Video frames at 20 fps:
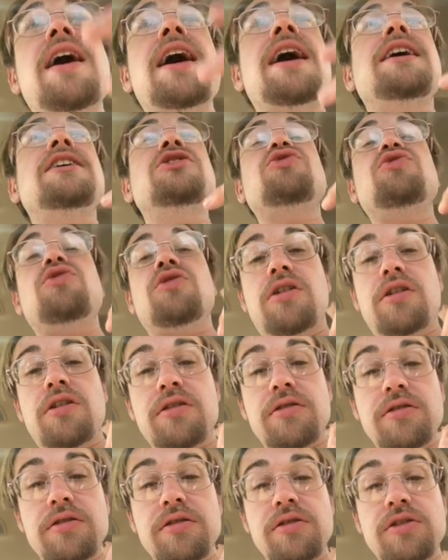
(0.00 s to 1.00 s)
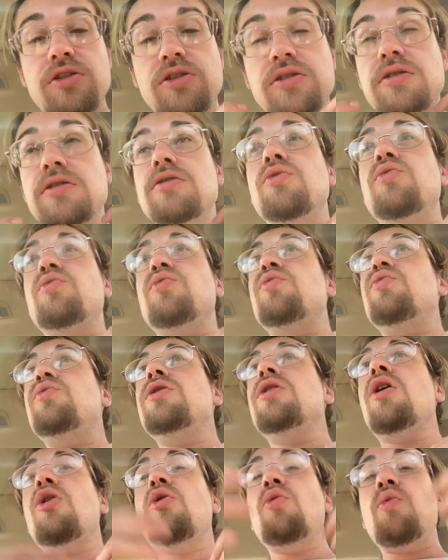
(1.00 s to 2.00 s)
extra.
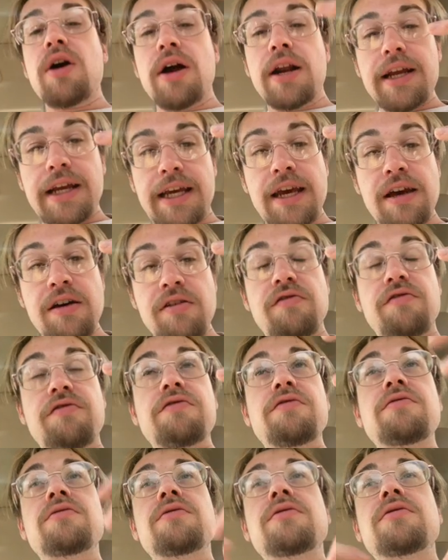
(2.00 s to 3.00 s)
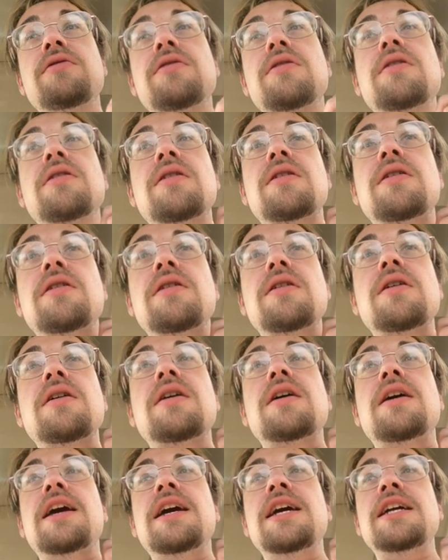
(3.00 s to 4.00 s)
We all want to give.
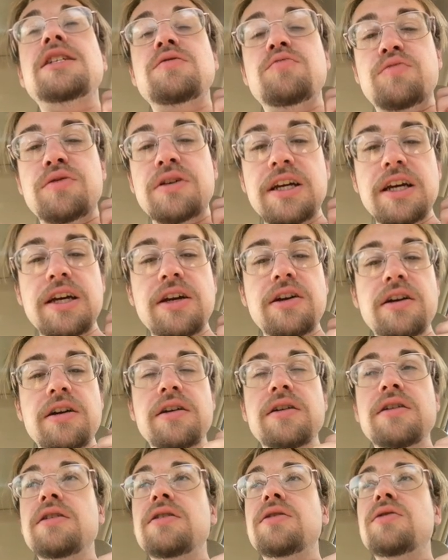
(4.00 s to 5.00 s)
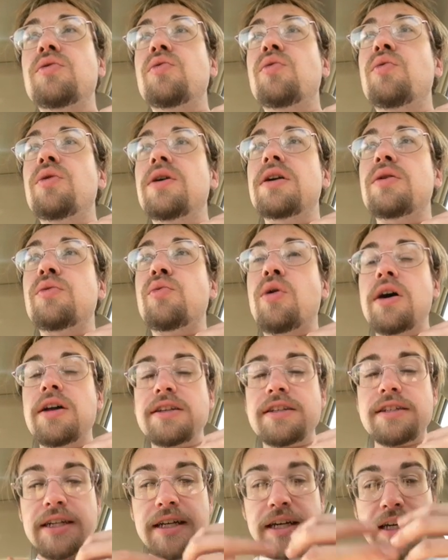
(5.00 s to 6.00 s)
Each being
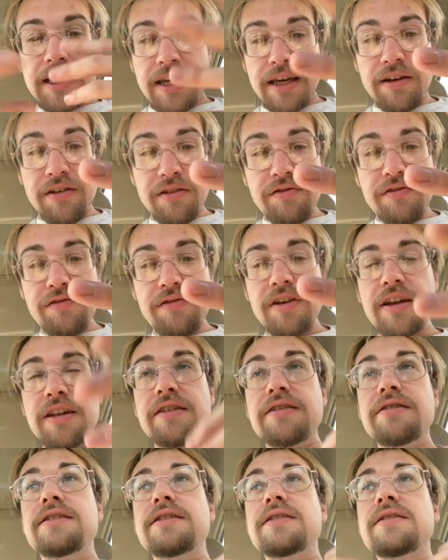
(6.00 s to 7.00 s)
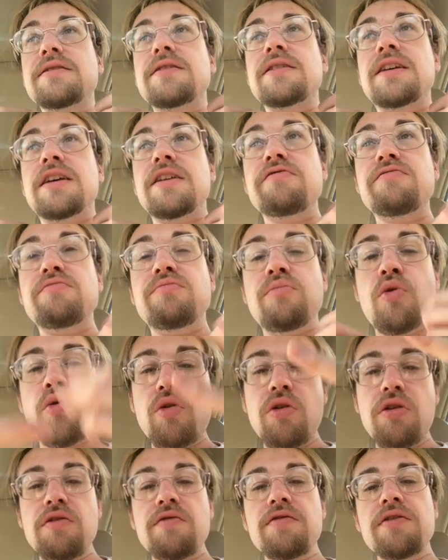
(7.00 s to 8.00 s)
wants to give its give
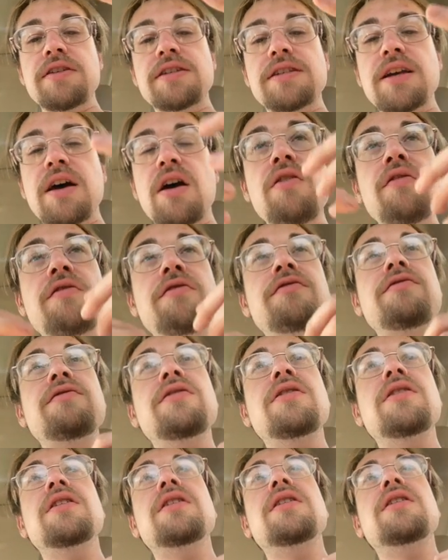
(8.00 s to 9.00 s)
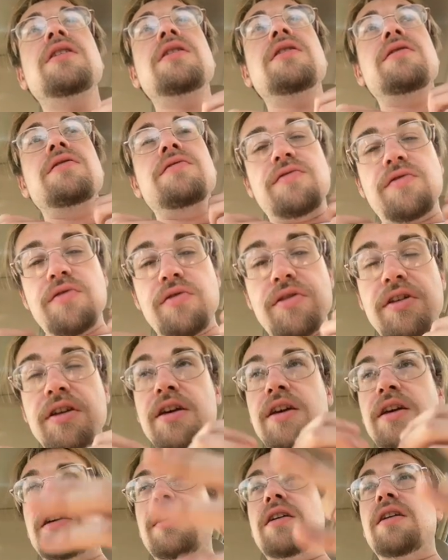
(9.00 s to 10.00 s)
more of itself for
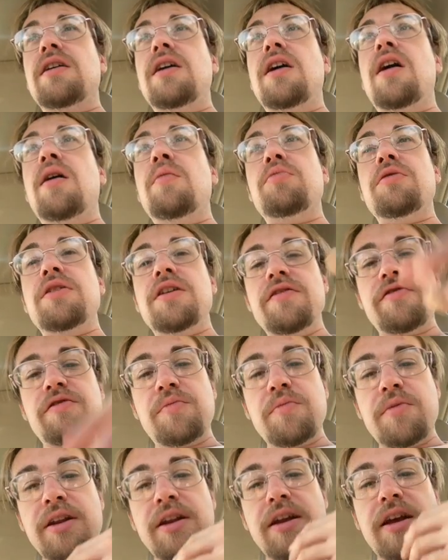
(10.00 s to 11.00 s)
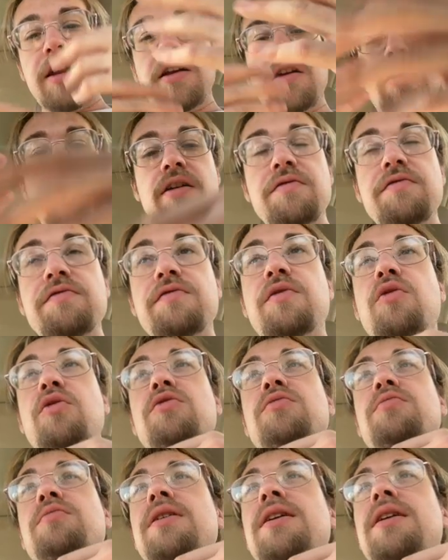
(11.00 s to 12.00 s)
the upliftment and
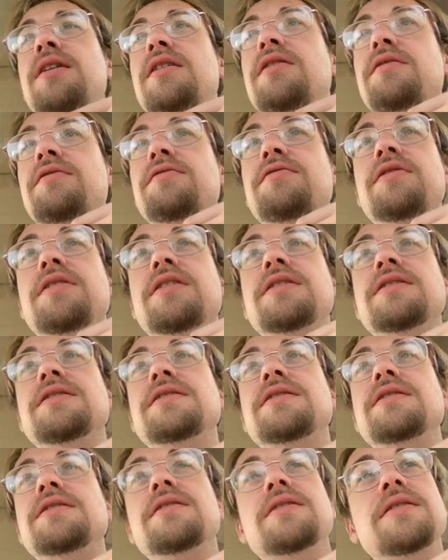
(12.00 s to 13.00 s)
unfoldment of this